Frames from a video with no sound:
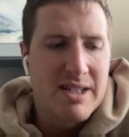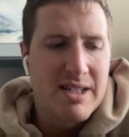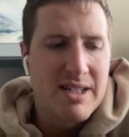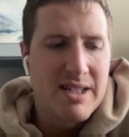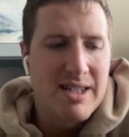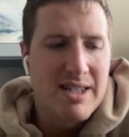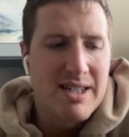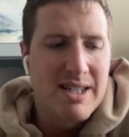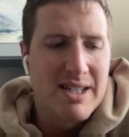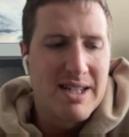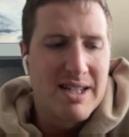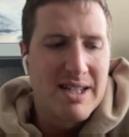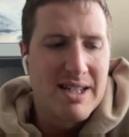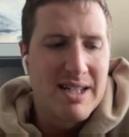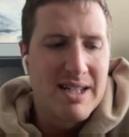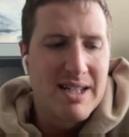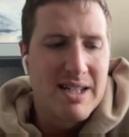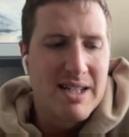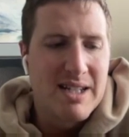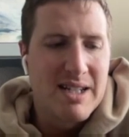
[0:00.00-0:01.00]
the
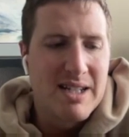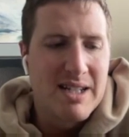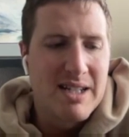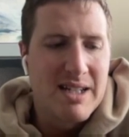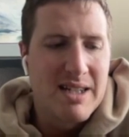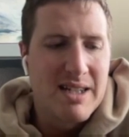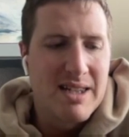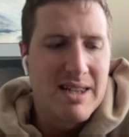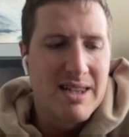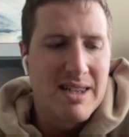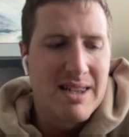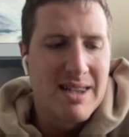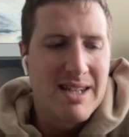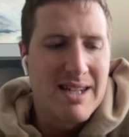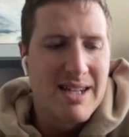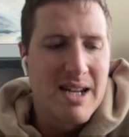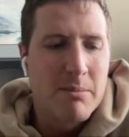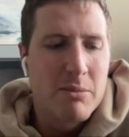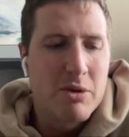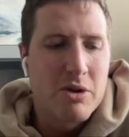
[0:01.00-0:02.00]
the
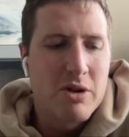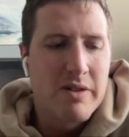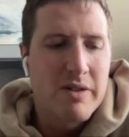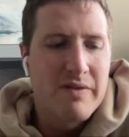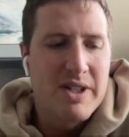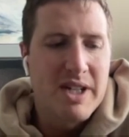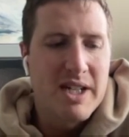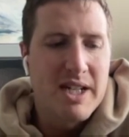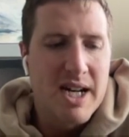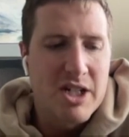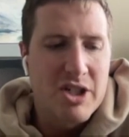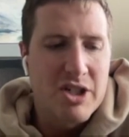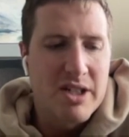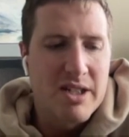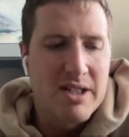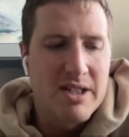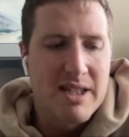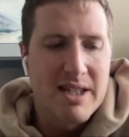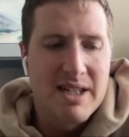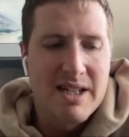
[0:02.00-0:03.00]
number of
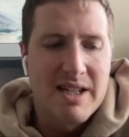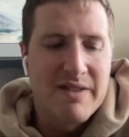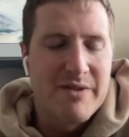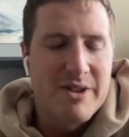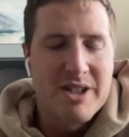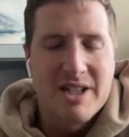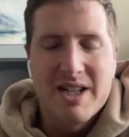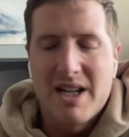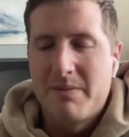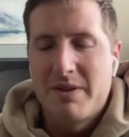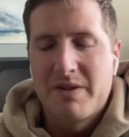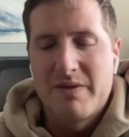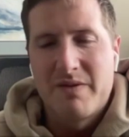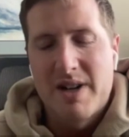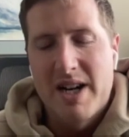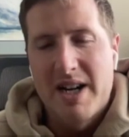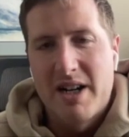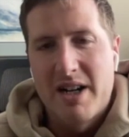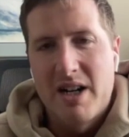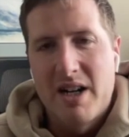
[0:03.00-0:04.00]
deductions and the different types of
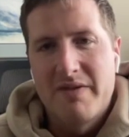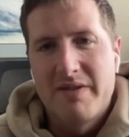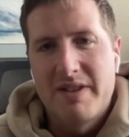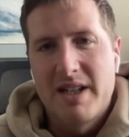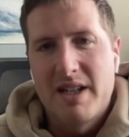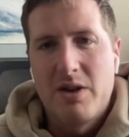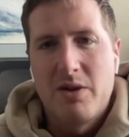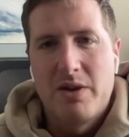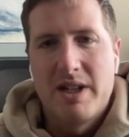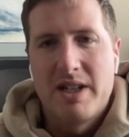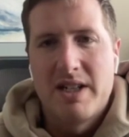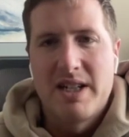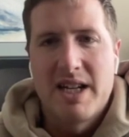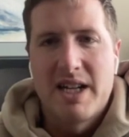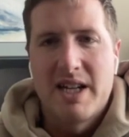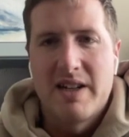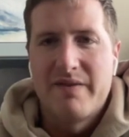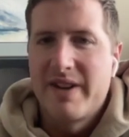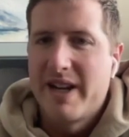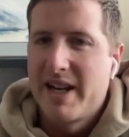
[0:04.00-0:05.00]
write-offs that you can take
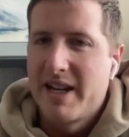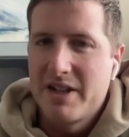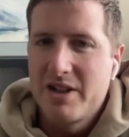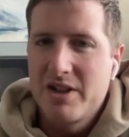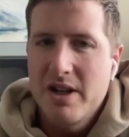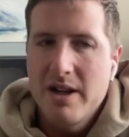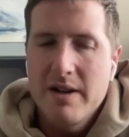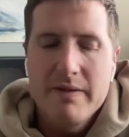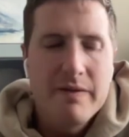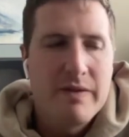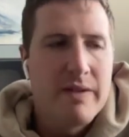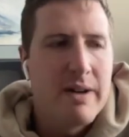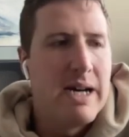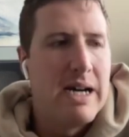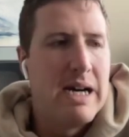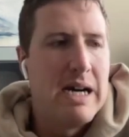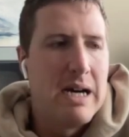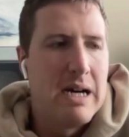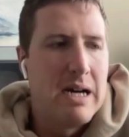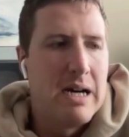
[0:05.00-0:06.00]
advantage of.
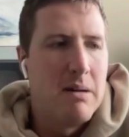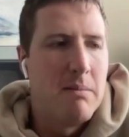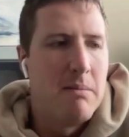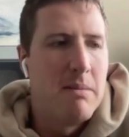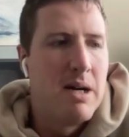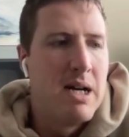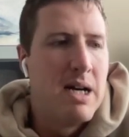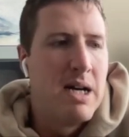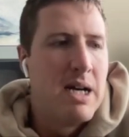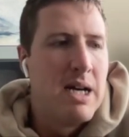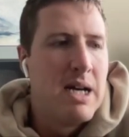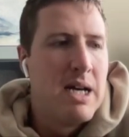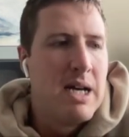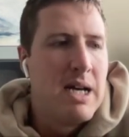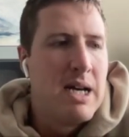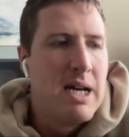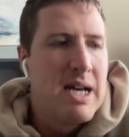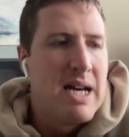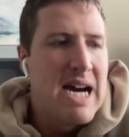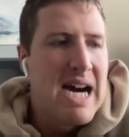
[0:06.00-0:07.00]

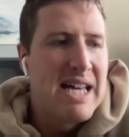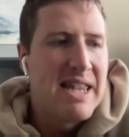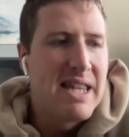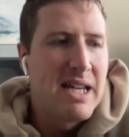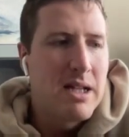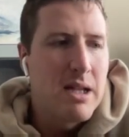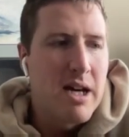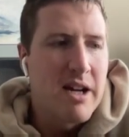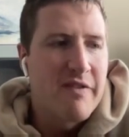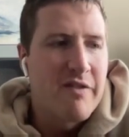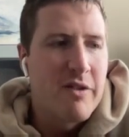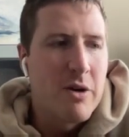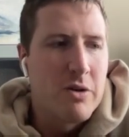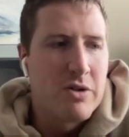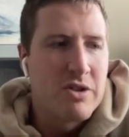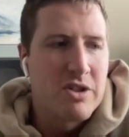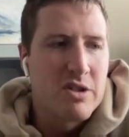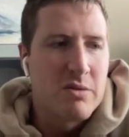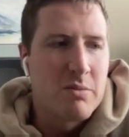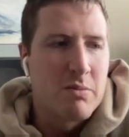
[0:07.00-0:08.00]
I think a lot of folks
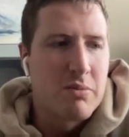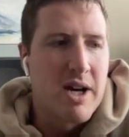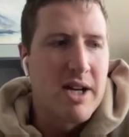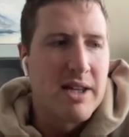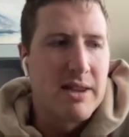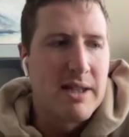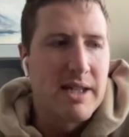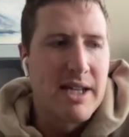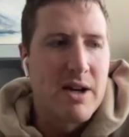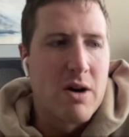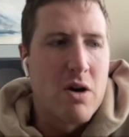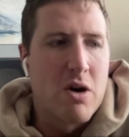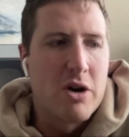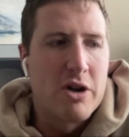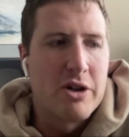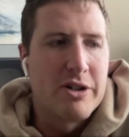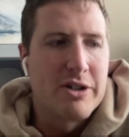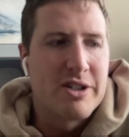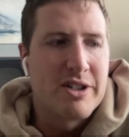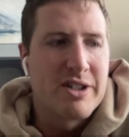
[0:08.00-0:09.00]
just broadly
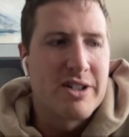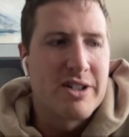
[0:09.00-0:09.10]
aren't